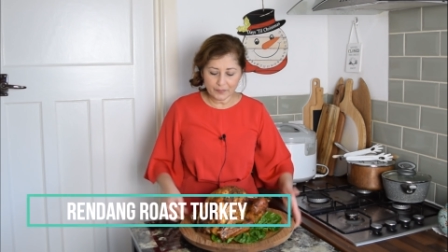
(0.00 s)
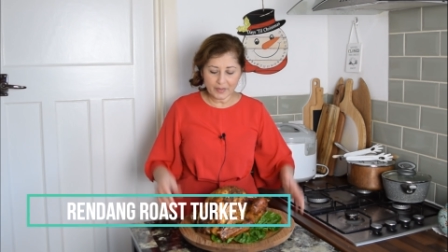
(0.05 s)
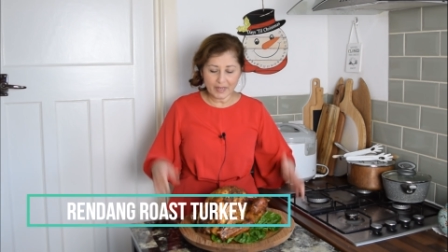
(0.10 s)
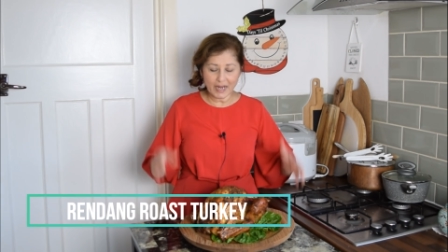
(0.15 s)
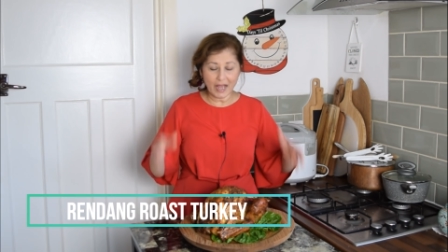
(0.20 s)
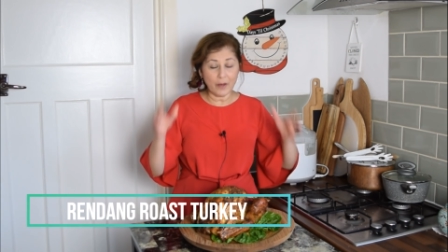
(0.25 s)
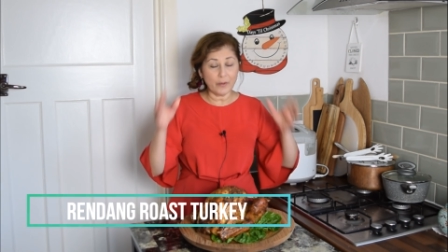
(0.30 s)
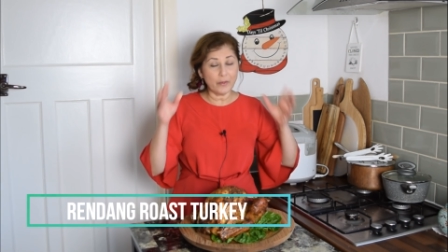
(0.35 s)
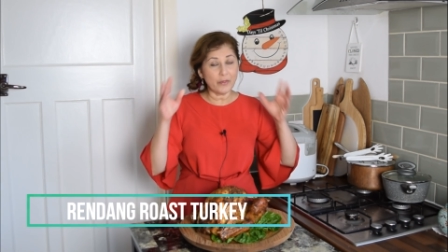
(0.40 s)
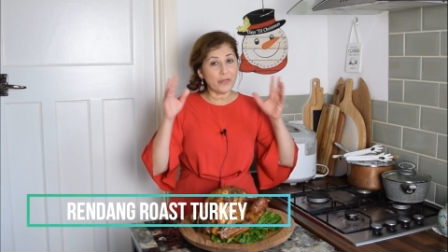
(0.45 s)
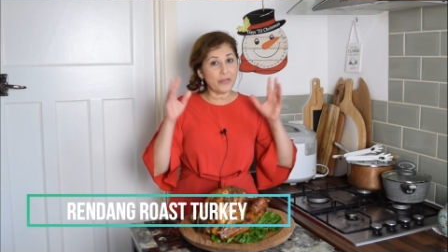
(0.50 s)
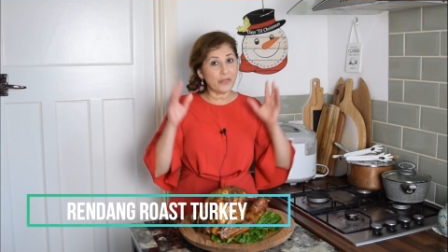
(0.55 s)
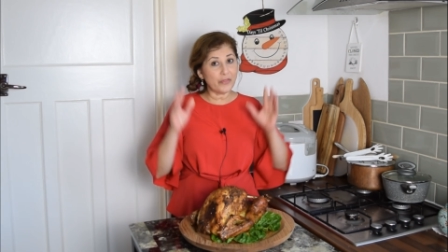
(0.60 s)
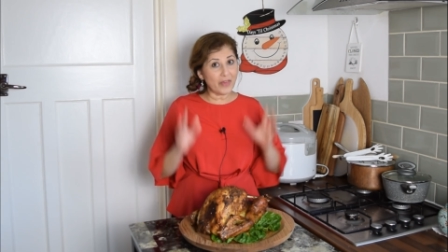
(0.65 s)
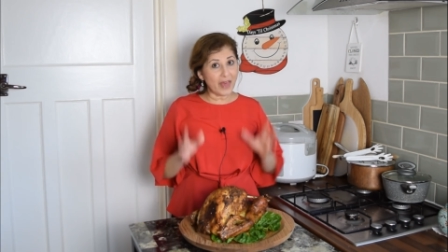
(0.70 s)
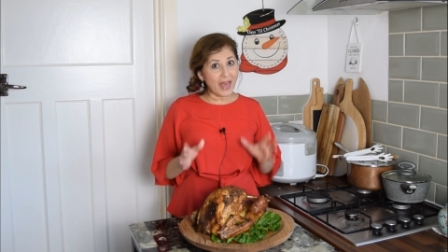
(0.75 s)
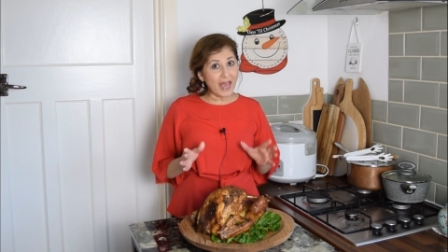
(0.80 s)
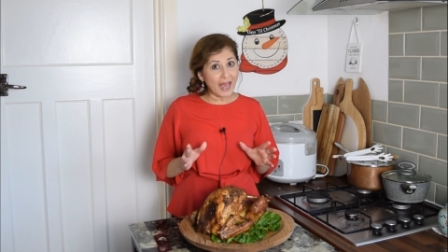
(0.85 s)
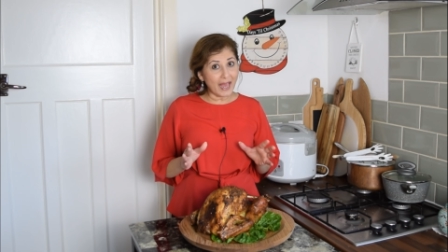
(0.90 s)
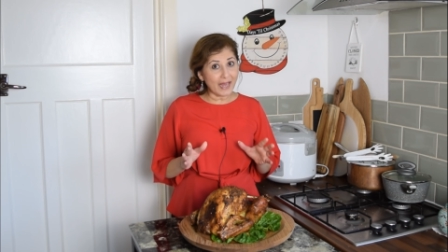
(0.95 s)
Now
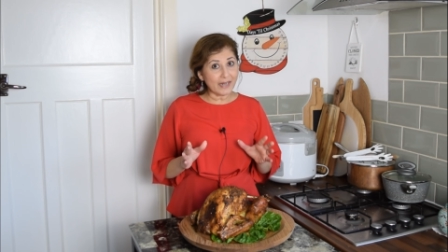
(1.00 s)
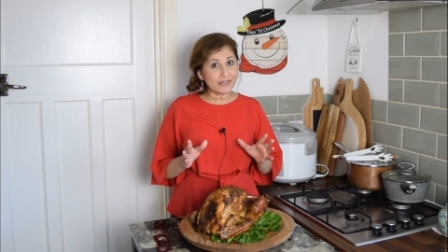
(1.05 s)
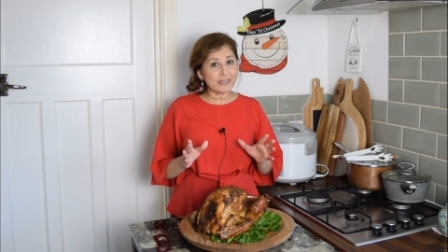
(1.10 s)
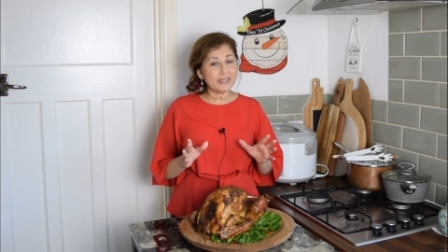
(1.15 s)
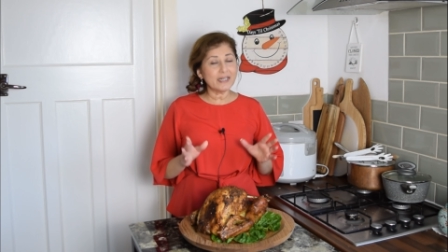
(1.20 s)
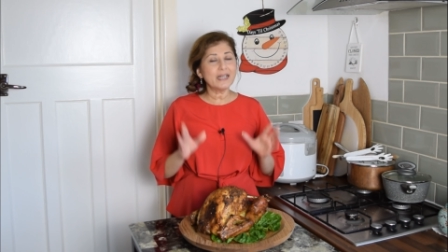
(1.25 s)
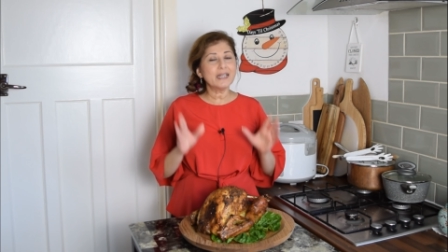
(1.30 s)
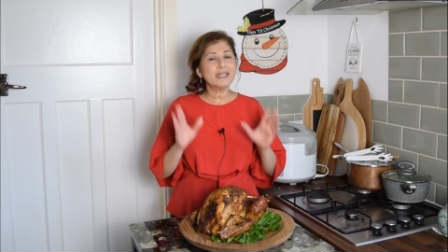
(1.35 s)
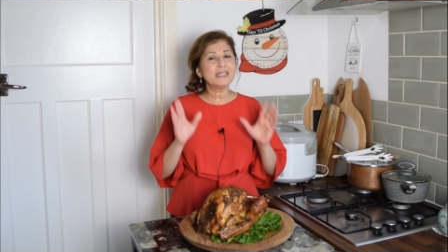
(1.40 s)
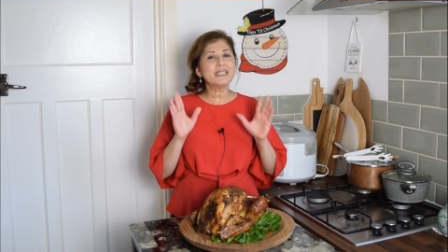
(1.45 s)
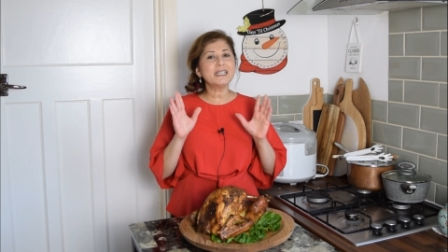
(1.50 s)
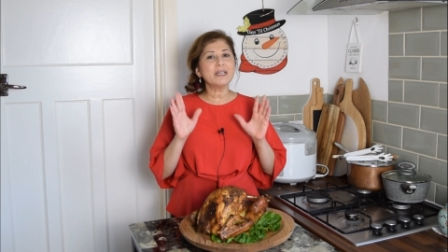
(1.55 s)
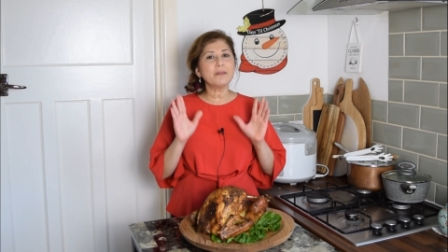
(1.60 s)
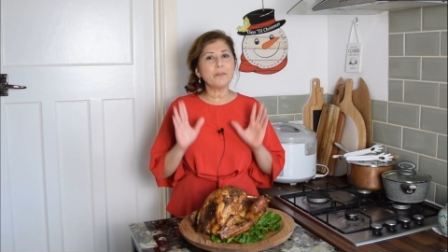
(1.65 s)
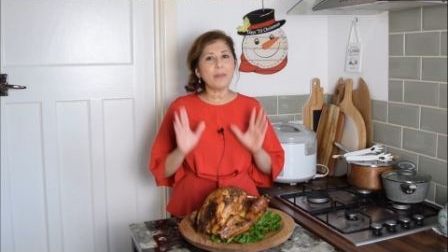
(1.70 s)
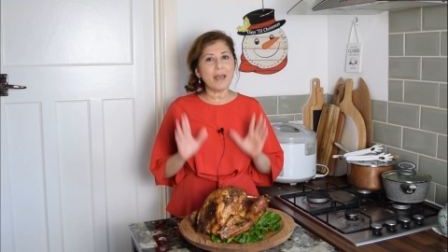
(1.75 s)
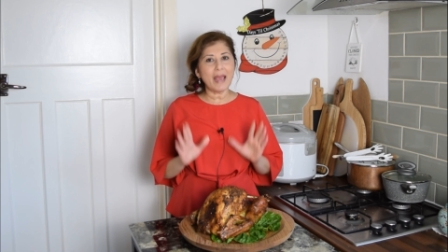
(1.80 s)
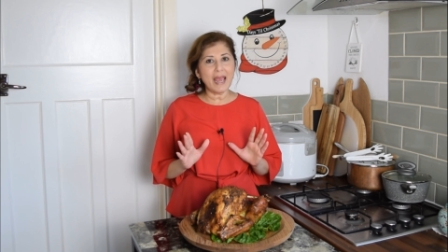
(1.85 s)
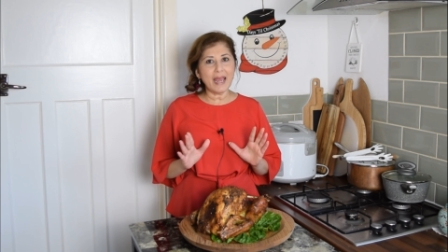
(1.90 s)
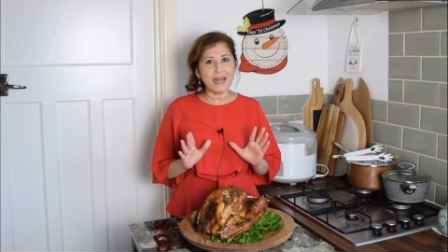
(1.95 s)
that
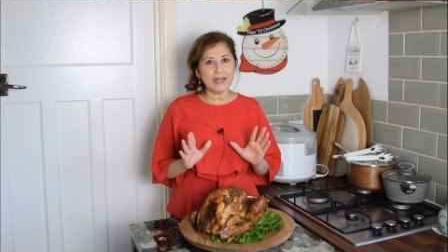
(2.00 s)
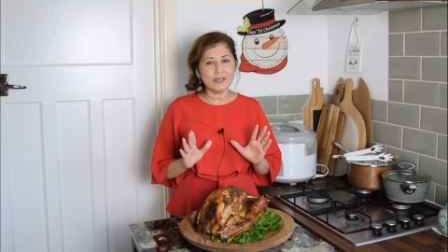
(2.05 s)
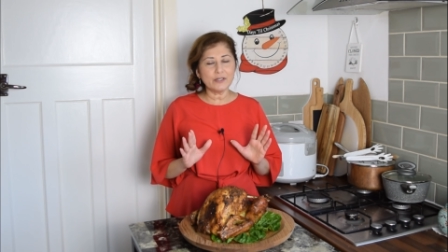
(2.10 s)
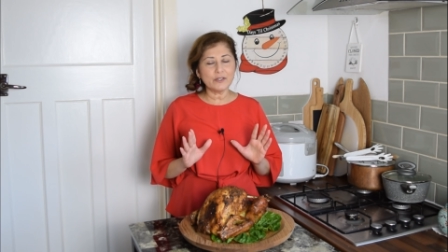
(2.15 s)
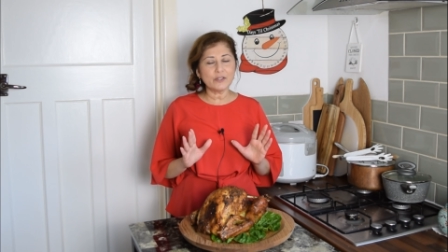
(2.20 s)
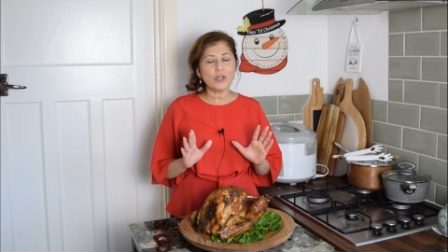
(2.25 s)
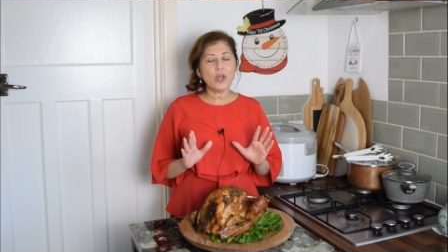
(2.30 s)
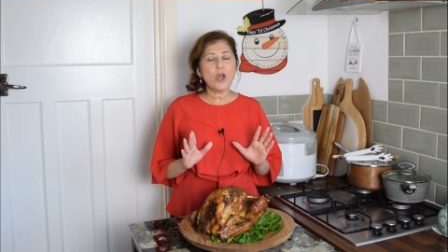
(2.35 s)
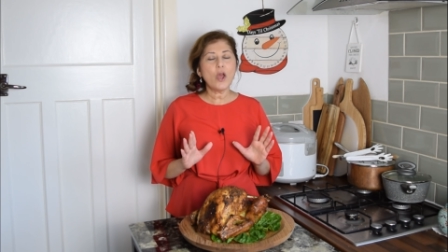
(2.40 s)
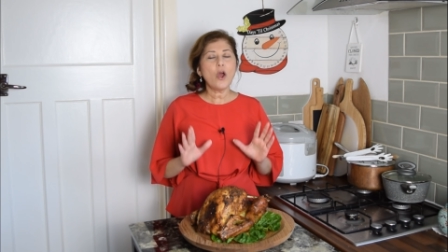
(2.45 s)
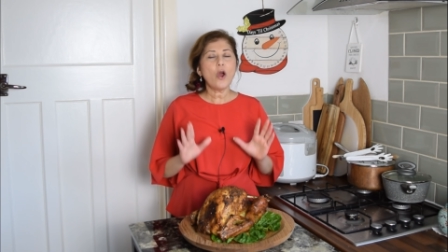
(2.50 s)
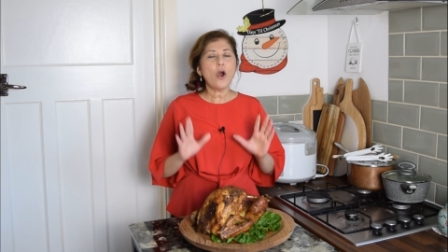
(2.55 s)
depends